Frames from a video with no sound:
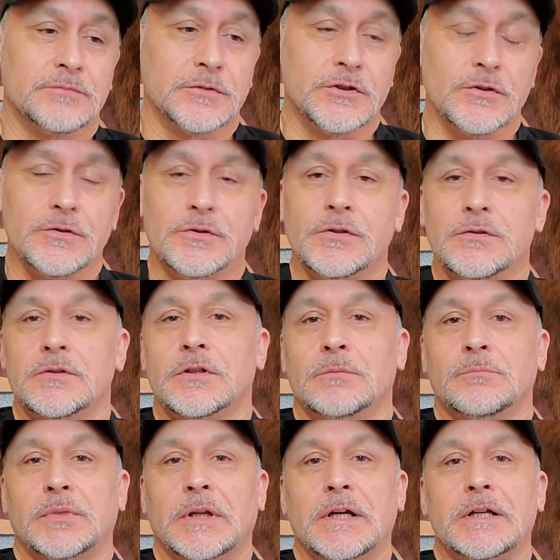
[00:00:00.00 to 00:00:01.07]
due to
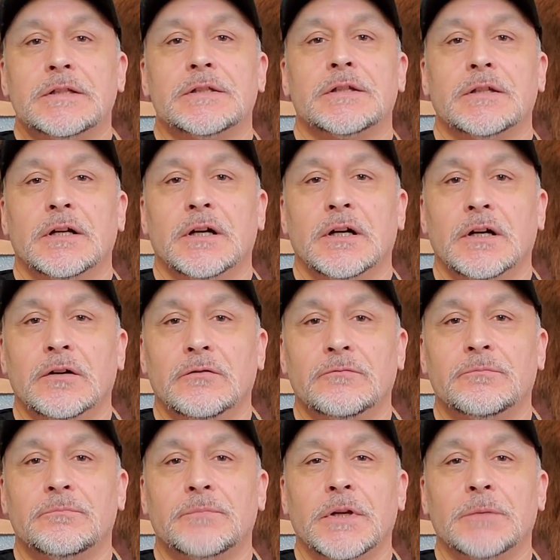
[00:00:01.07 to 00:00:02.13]
complaints of
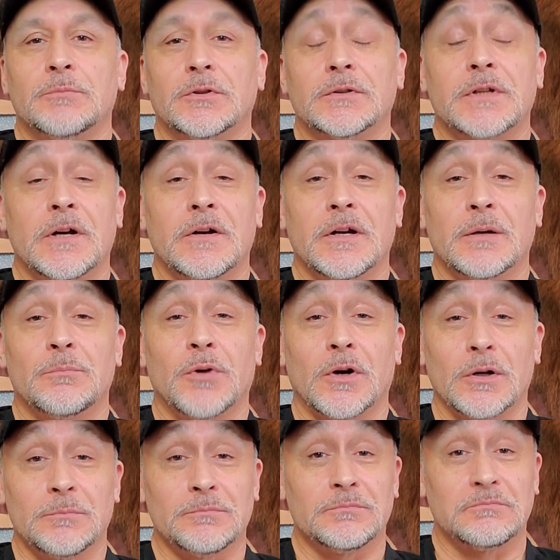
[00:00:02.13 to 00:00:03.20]
people tearing
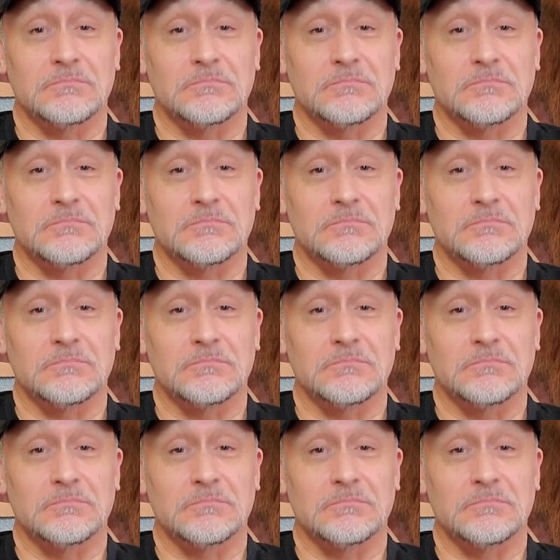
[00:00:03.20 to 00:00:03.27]
apart,